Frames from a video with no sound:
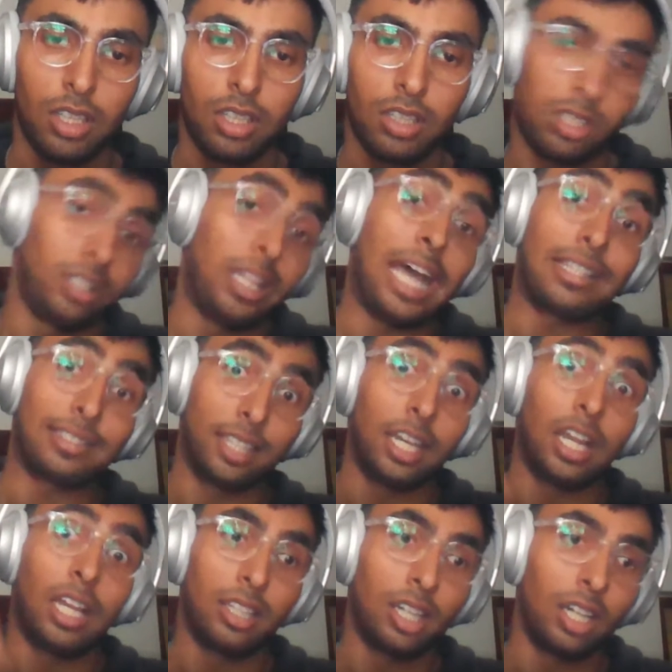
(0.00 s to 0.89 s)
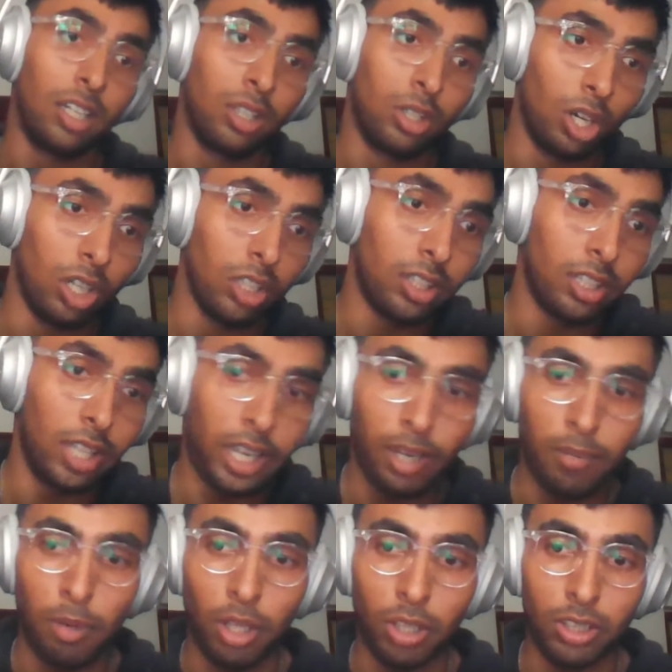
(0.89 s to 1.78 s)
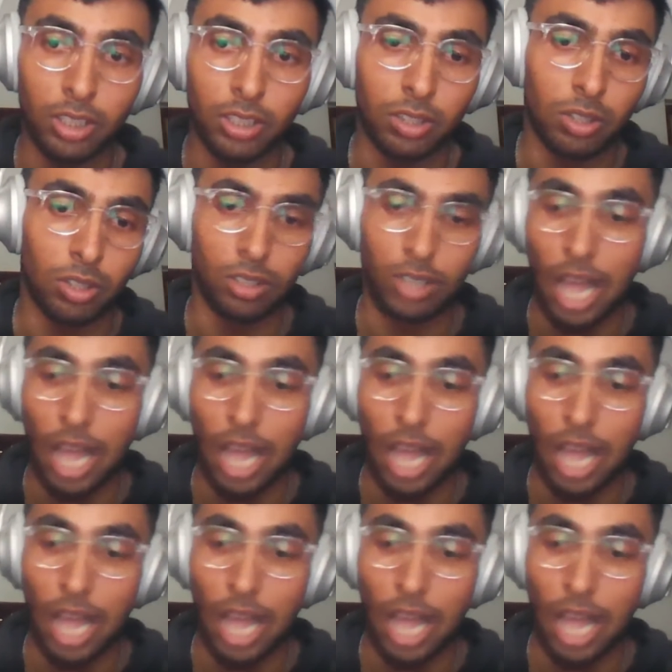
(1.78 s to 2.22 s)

So that's another good thing about this role.